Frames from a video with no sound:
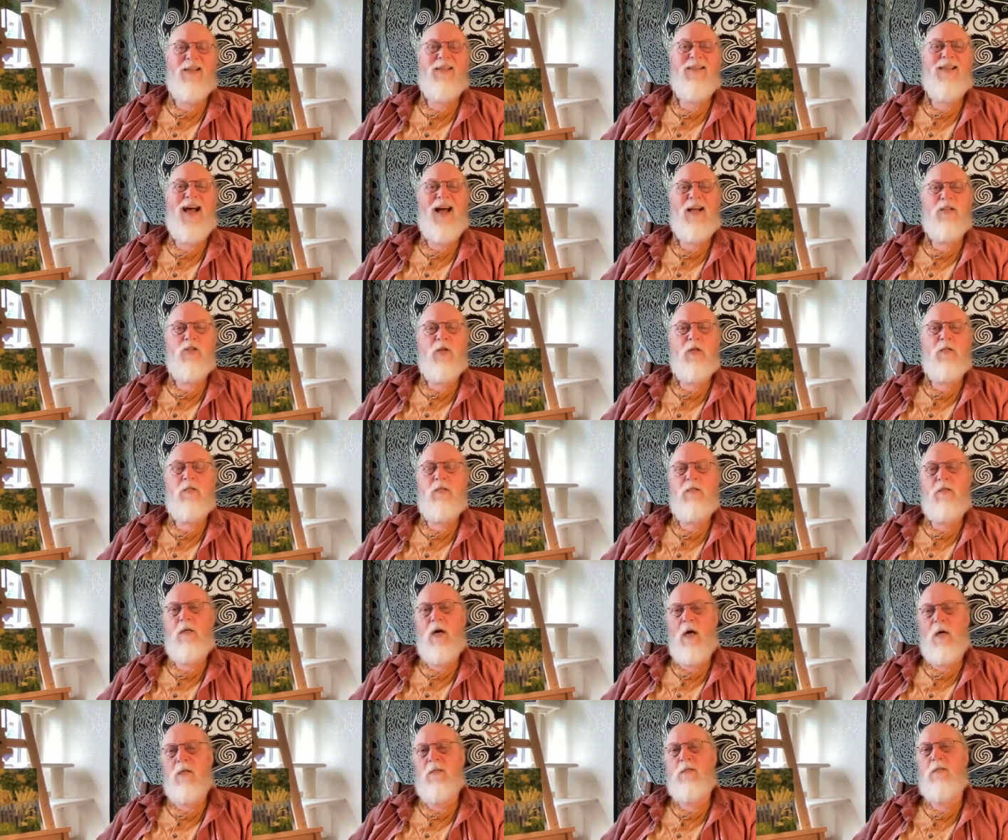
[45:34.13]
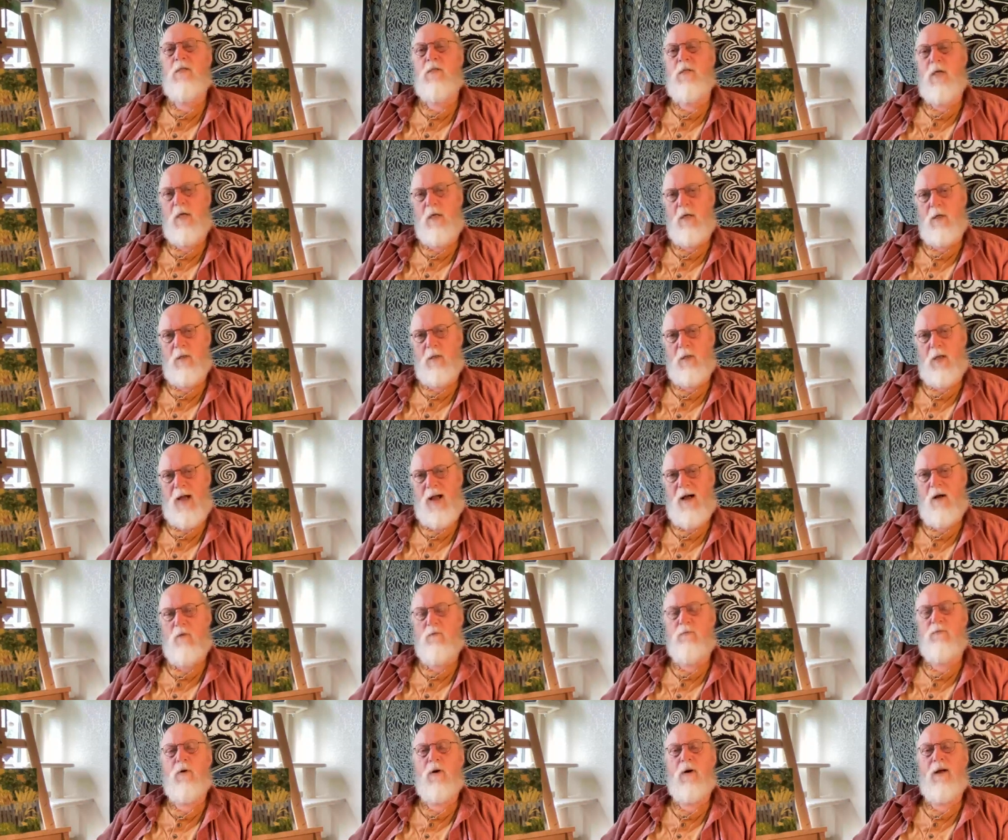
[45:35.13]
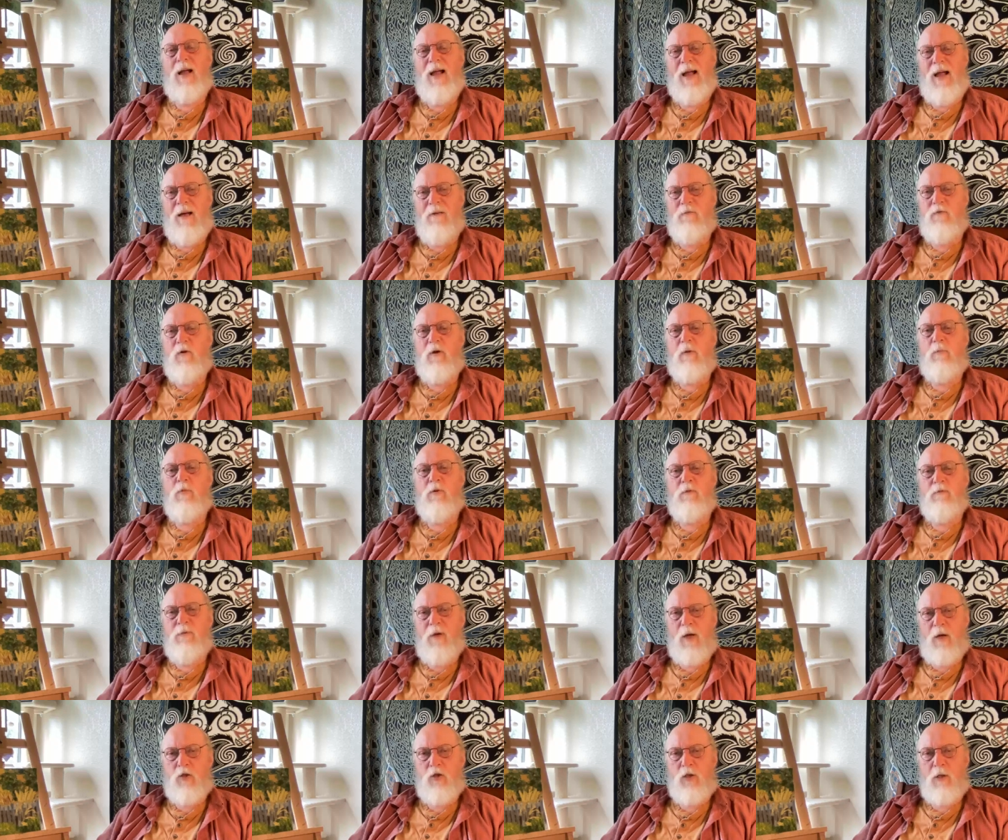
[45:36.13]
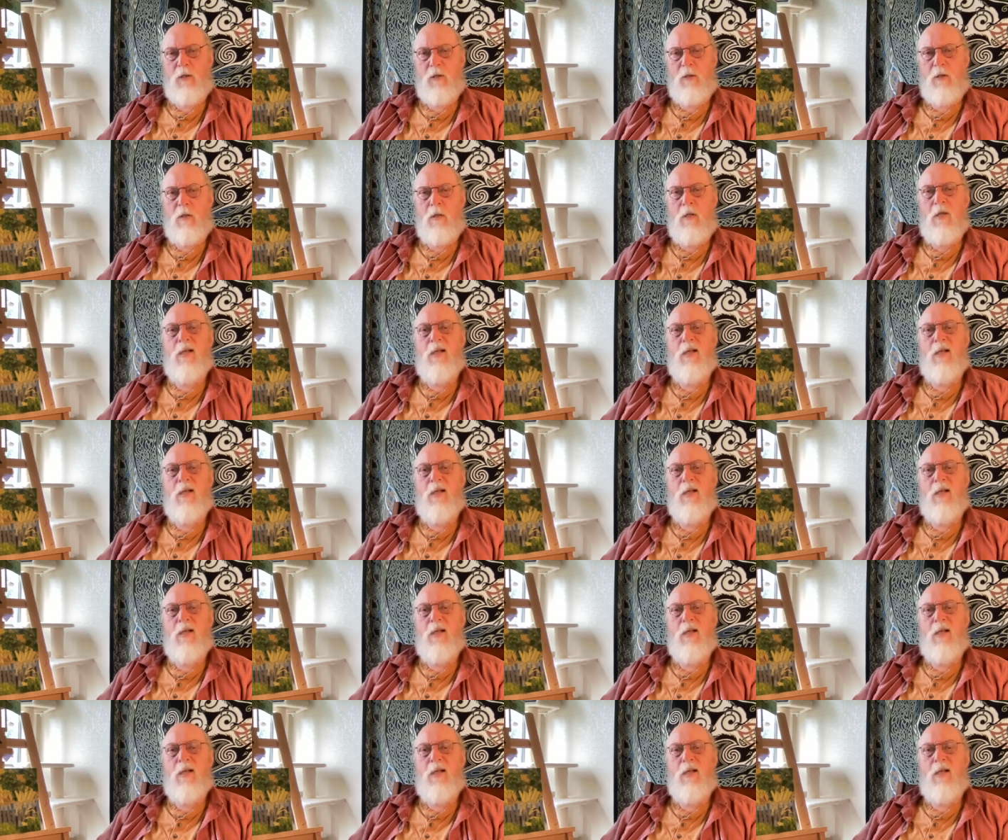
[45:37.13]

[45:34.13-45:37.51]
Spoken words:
That's a done deal now for every professional.